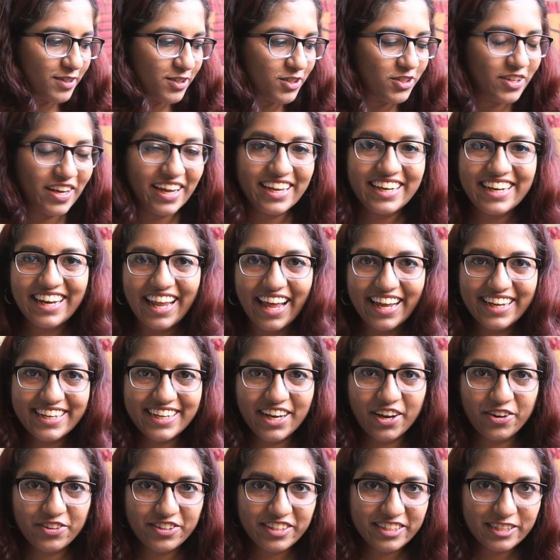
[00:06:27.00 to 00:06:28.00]
So I like
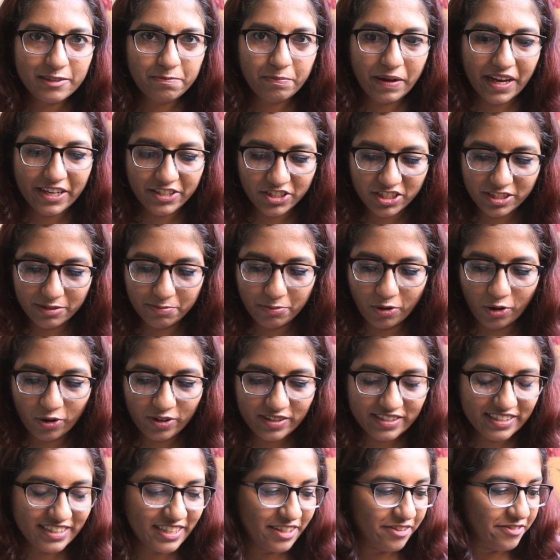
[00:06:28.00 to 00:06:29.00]
how this pantry
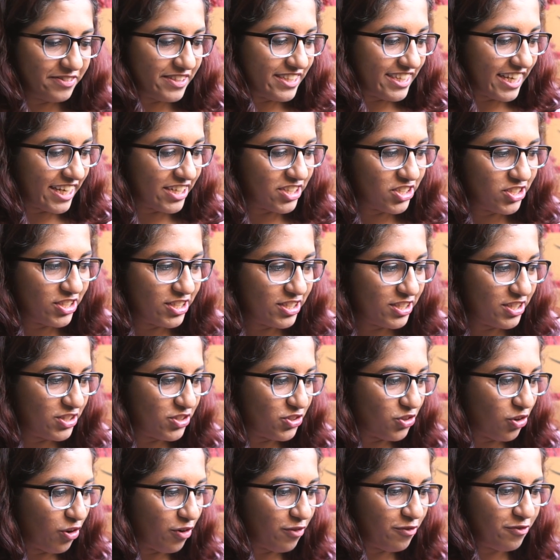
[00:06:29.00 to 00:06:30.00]
box, they've sectioned
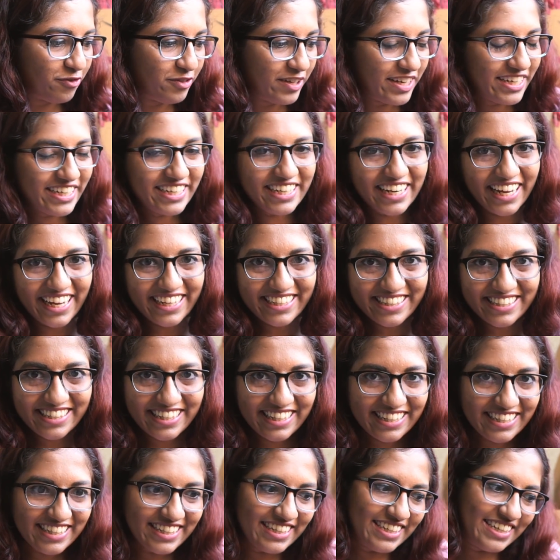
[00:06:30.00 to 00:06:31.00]
it off very
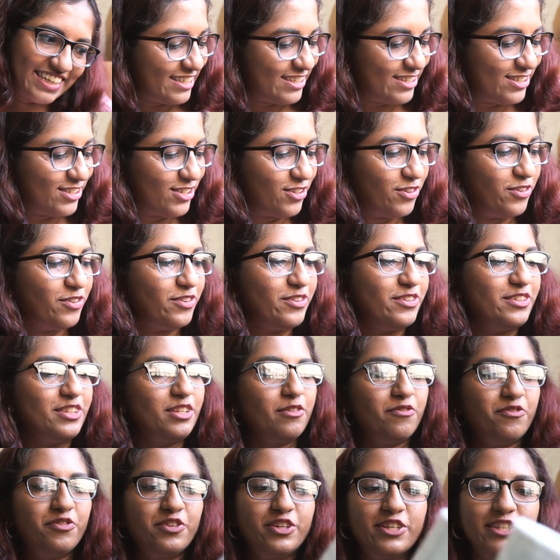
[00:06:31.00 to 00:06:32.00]
nicely. So
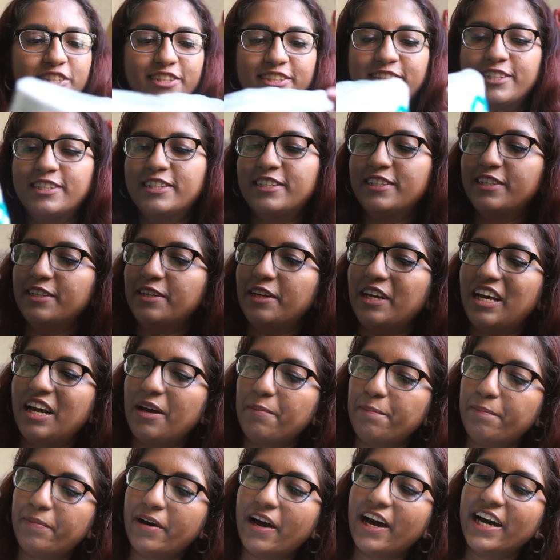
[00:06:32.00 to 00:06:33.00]
the first
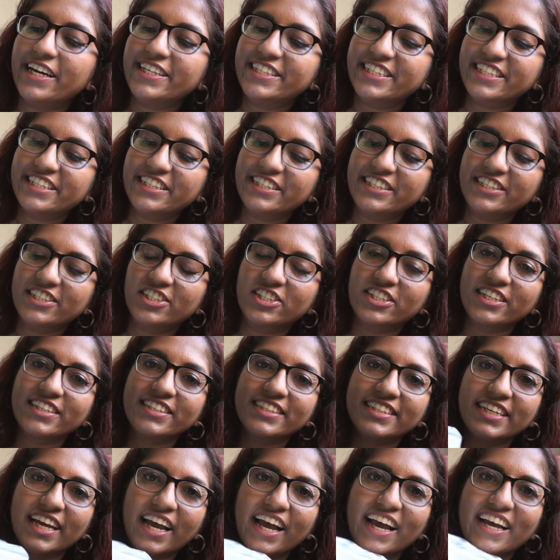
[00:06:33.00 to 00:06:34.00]
part here
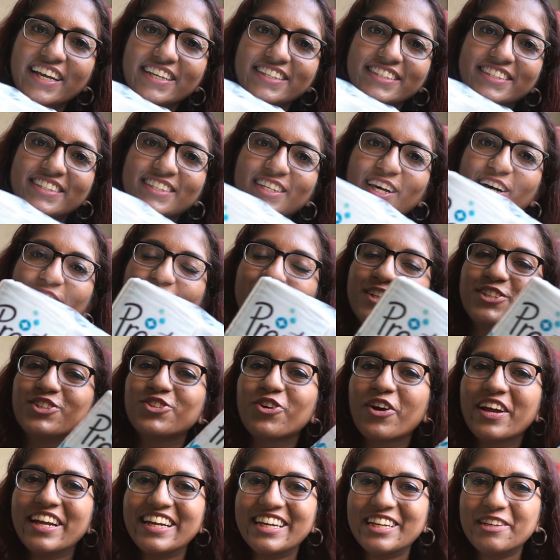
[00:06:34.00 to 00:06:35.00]
just has uh,
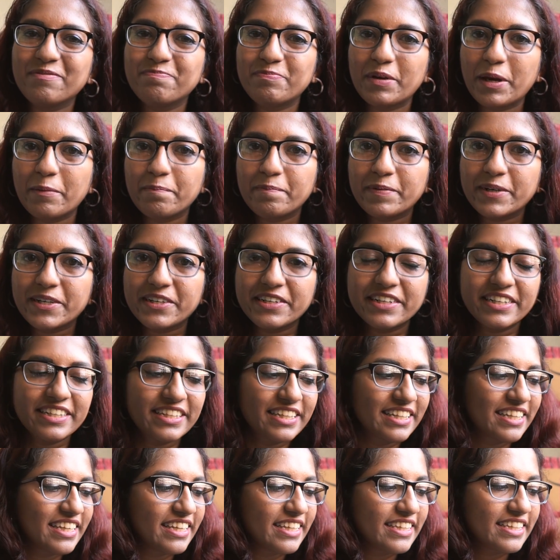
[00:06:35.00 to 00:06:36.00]
toilet paper.
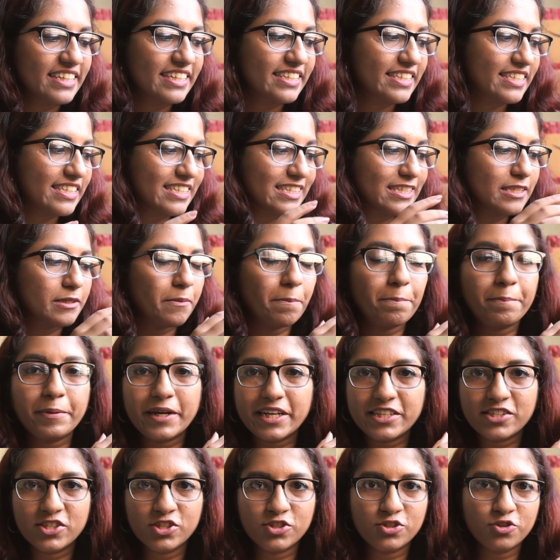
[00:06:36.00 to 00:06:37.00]
This is
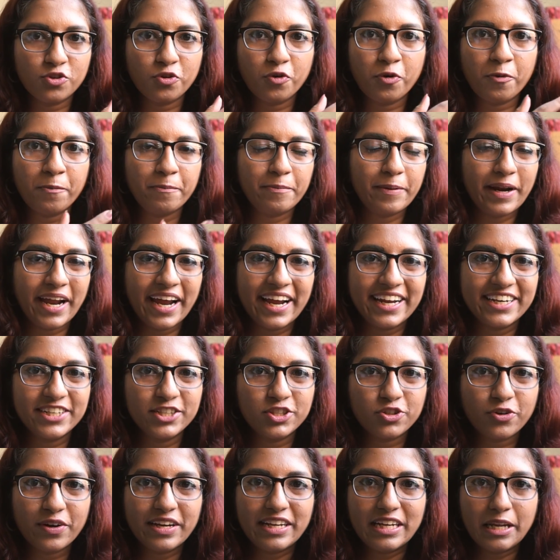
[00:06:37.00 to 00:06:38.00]
Presto
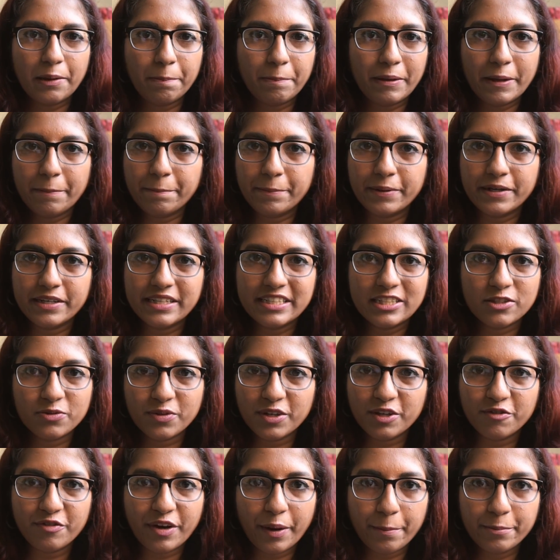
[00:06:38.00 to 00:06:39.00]
brand toilet paper. It's
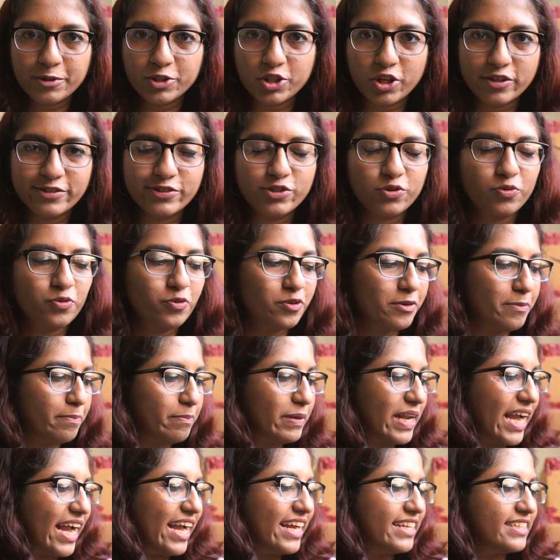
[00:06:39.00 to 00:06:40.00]
one of Amazon's own
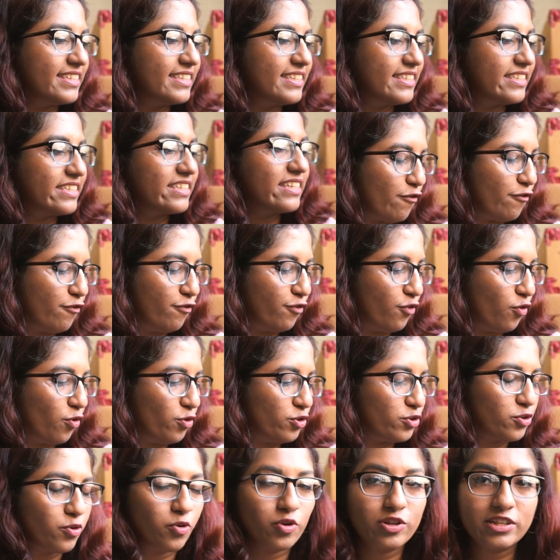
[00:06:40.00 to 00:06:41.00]
brands.
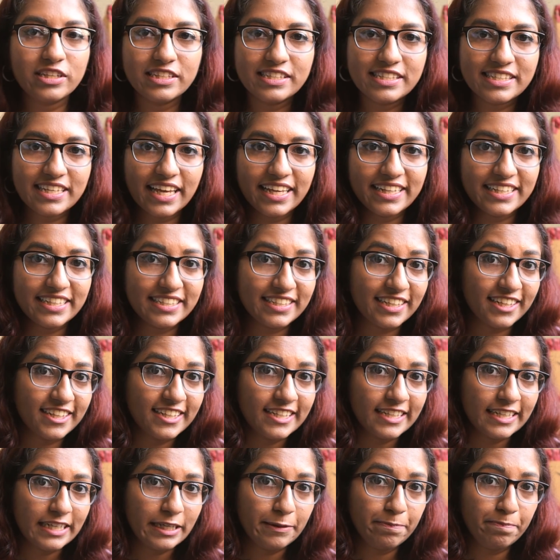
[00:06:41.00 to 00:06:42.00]
Four rolls and these are
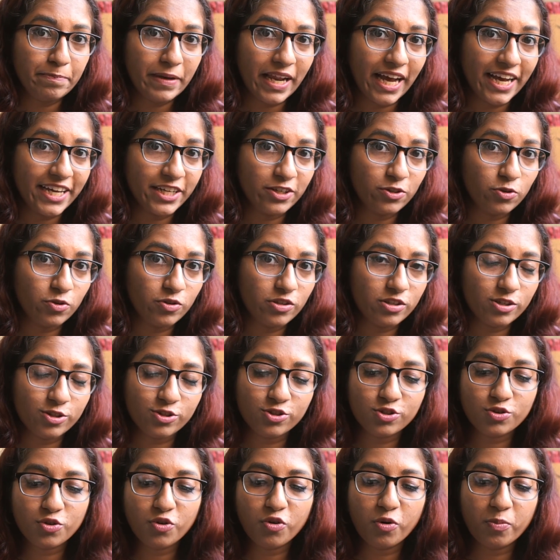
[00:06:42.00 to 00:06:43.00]
three ply rolls.
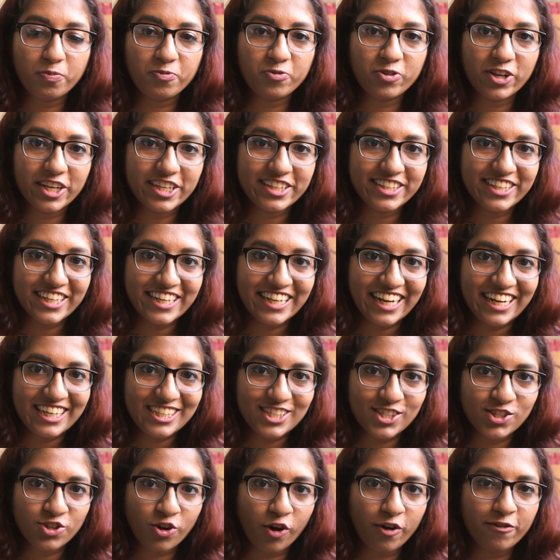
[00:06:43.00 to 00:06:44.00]
So hopefully they're
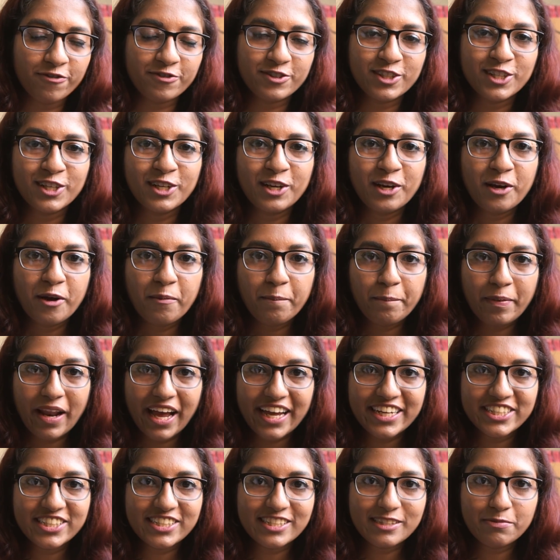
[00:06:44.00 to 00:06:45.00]
really soft.
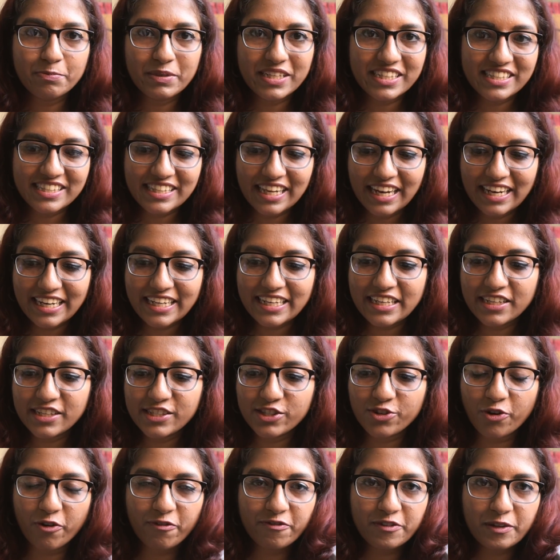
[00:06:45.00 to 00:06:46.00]
Ply just means the
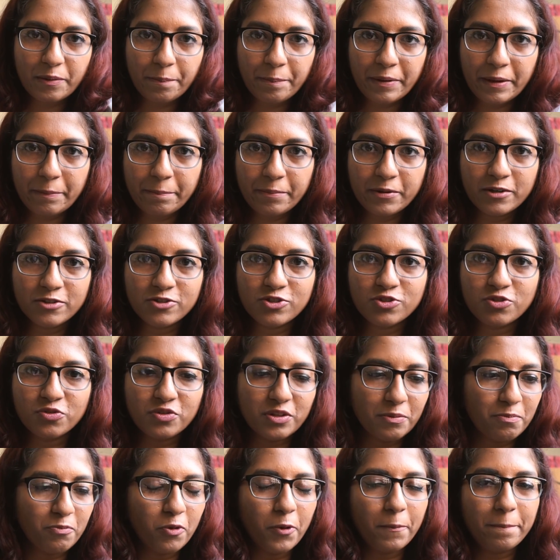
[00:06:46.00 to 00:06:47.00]
layers of the paper. So
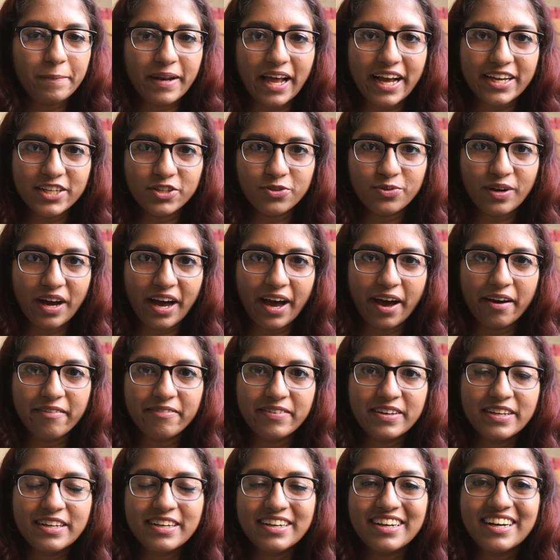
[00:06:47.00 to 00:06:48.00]
the more ply you
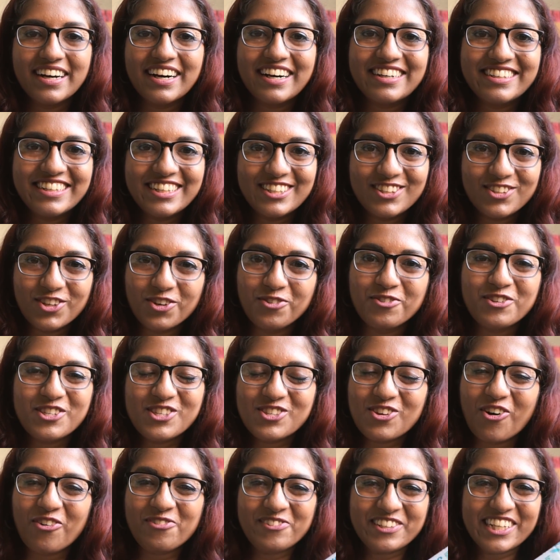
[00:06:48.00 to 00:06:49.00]
have, uh, it's gonna be
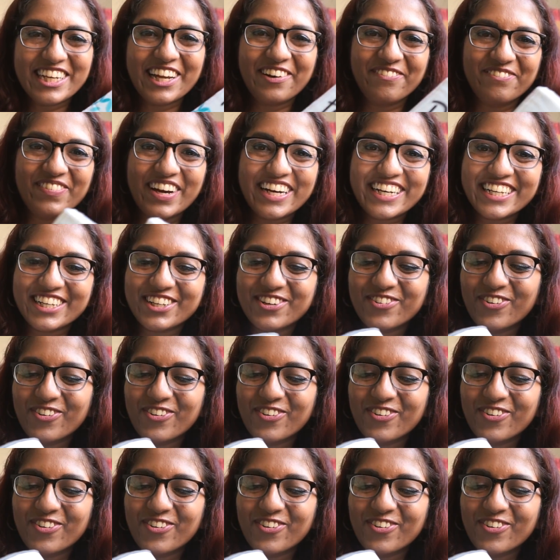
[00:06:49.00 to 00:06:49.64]
softer and better